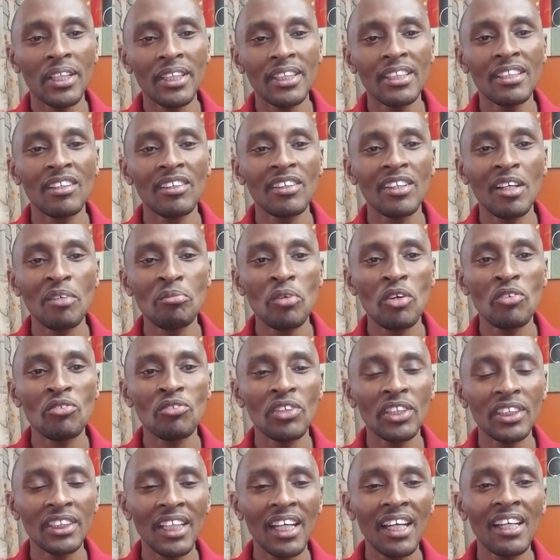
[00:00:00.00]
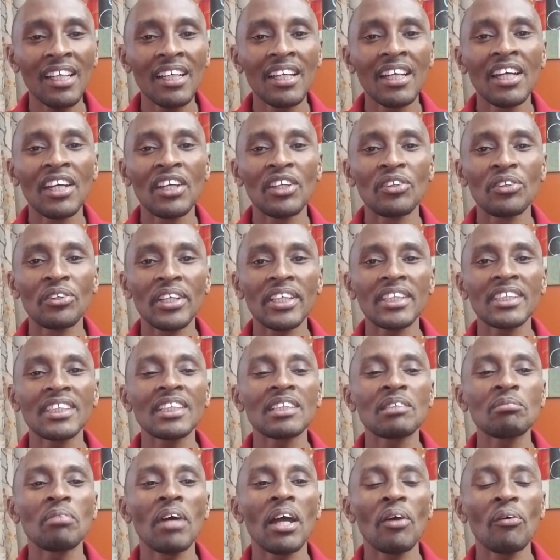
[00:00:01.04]
kilogram of water, you raise
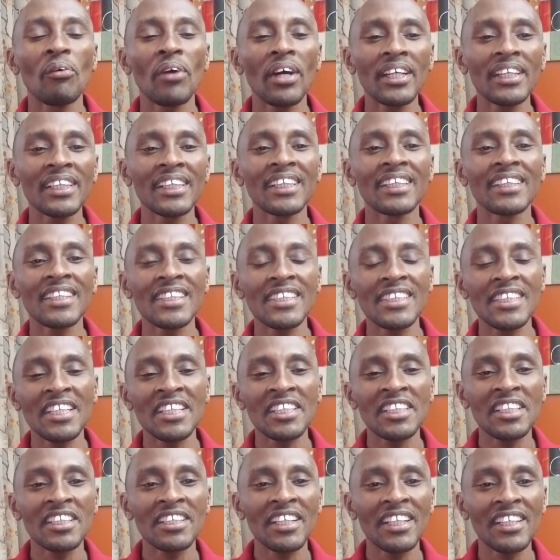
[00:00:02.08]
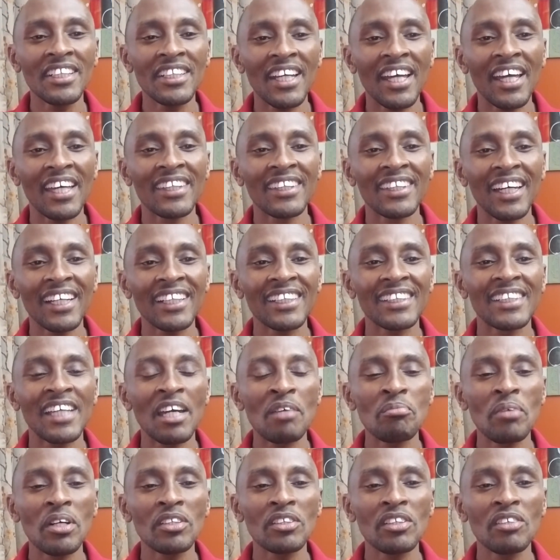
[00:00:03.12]
it by 1 degree centigrade, and that the
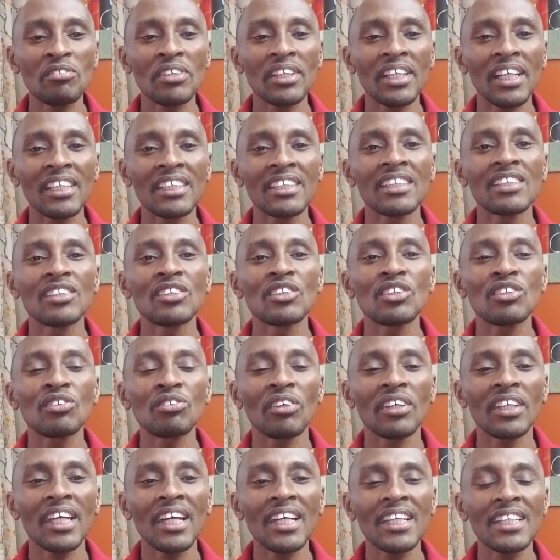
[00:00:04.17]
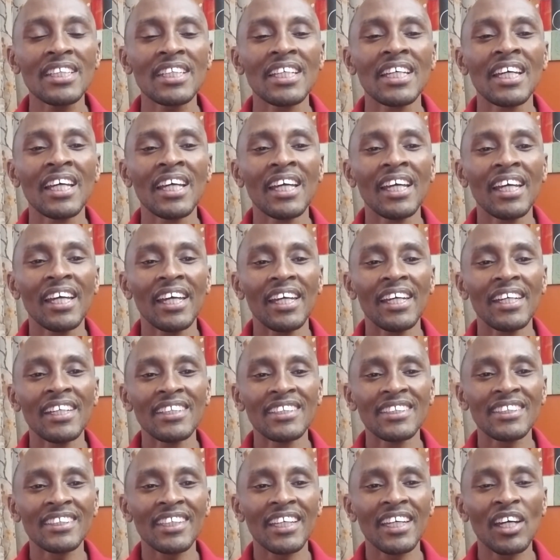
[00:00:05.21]
amount of energy used for that
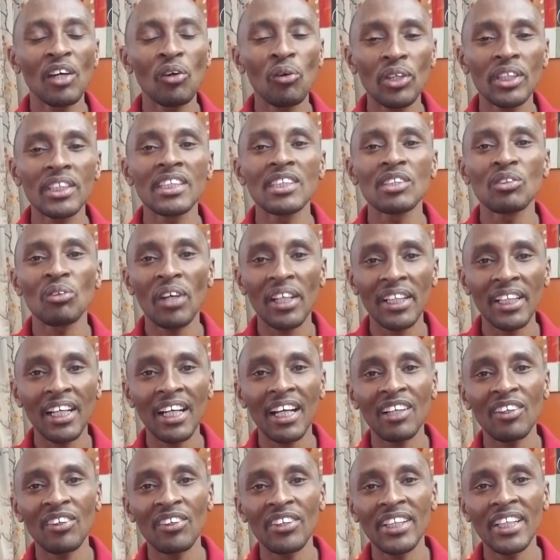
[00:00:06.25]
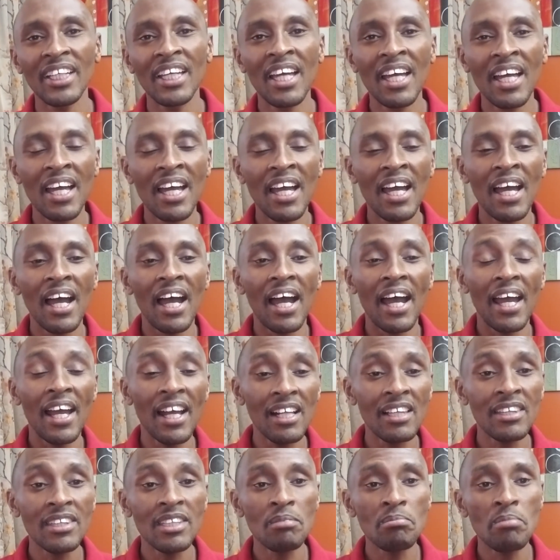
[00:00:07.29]
is what is 1 calorie. A
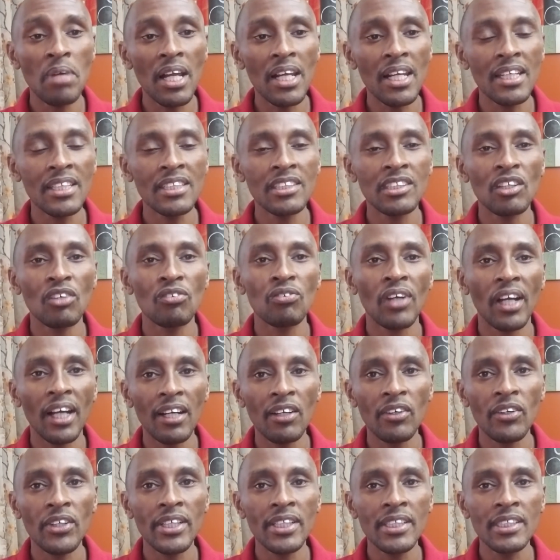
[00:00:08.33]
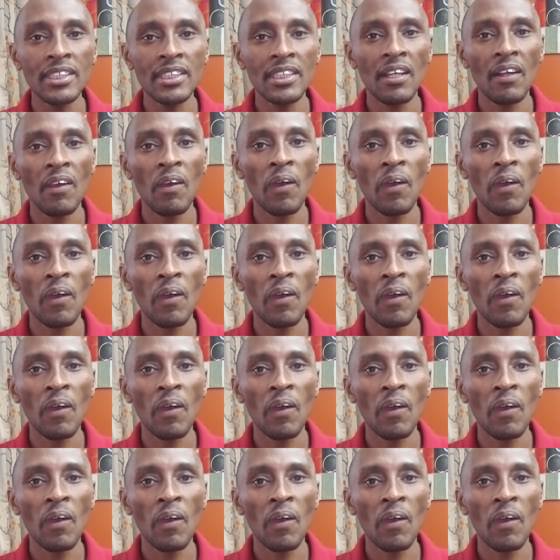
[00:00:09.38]
healthy balance of calories